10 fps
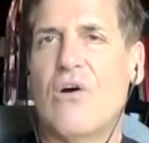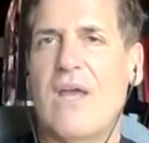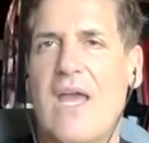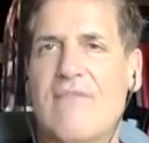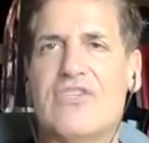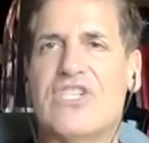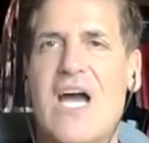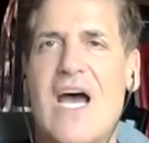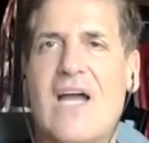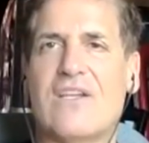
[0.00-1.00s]
Every
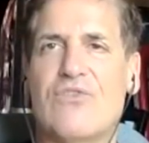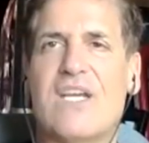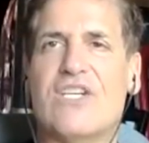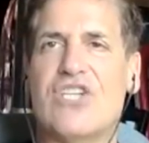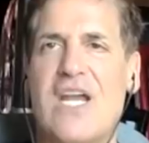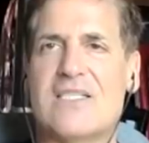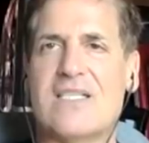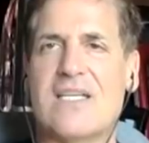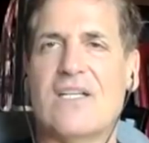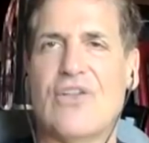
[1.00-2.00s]
shot you get a chance
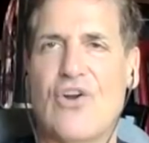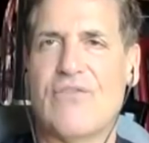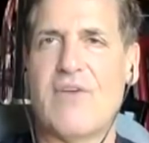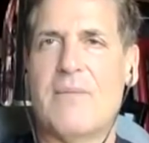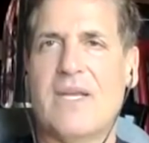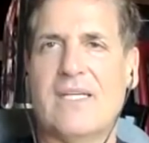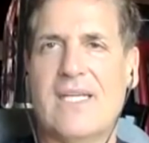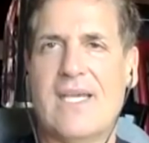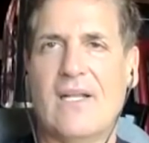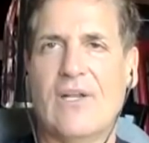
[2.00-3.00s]
to learn from it and
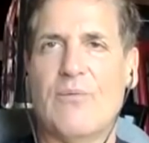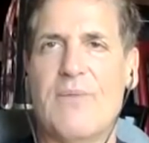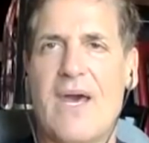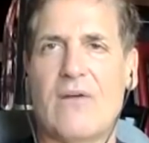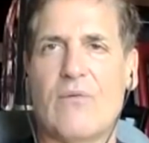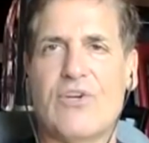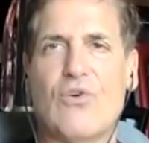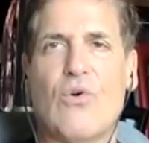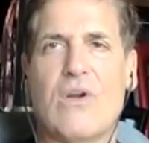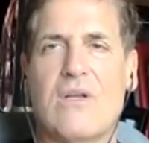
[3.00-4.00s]
get a little better,
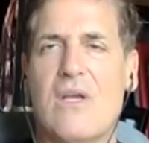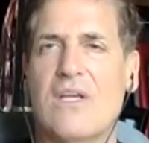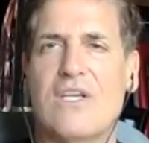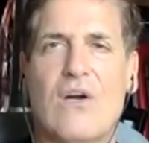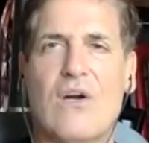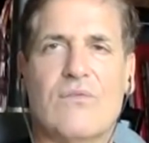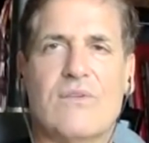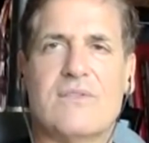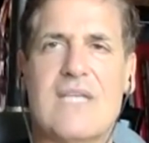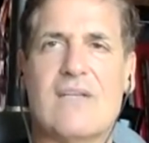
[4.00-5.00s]
record,
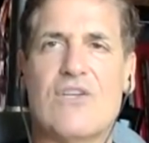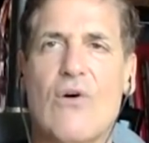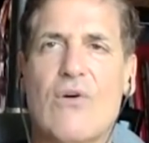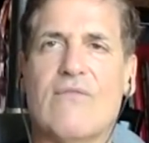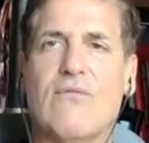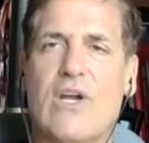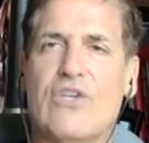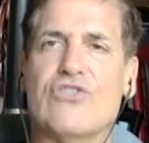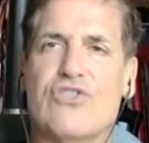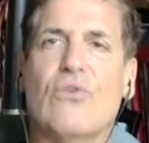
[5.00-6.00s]
take note of what
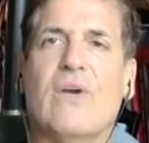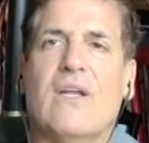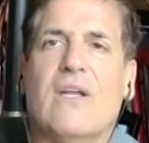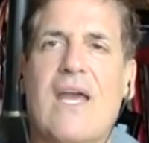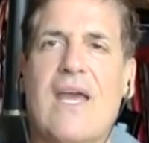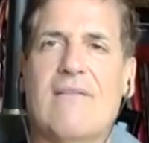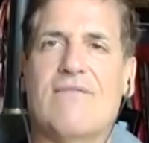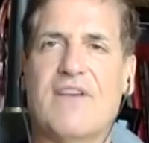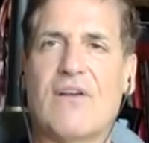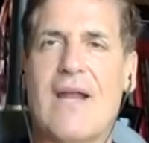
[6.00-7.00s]
you're doing and
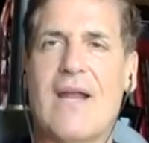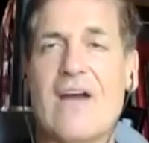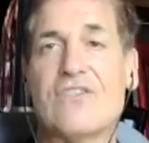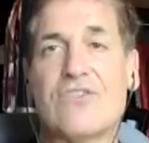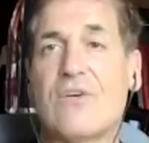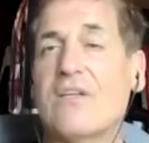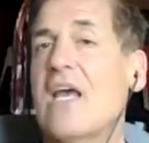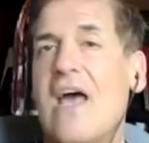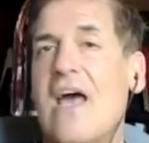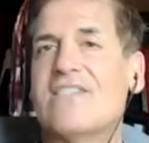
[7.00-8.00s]
figure out how to do it.
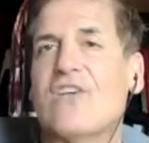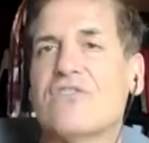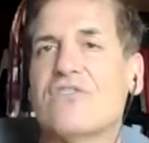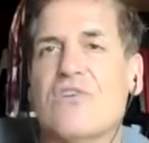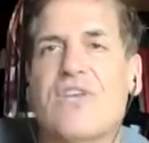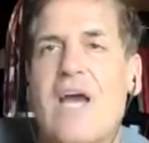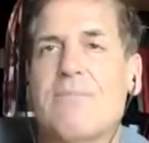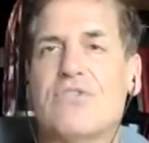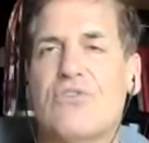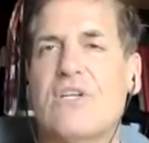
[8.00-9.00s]
And that's also the
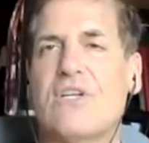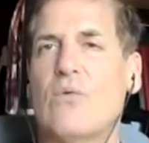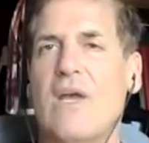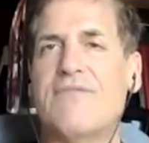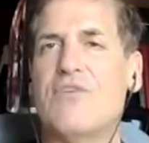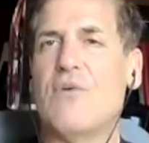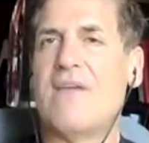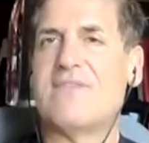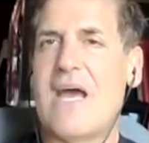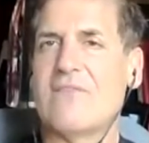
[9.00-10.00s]
opportunity if you
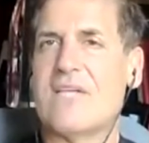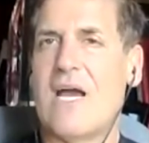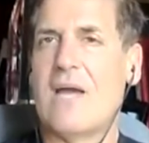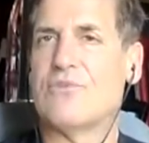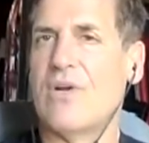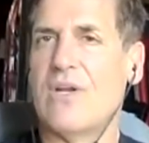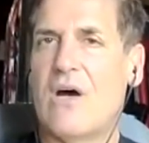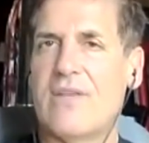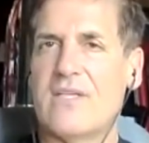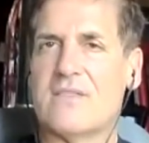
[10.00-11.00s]
have downtime during
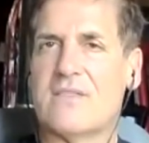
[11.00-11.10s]
all this.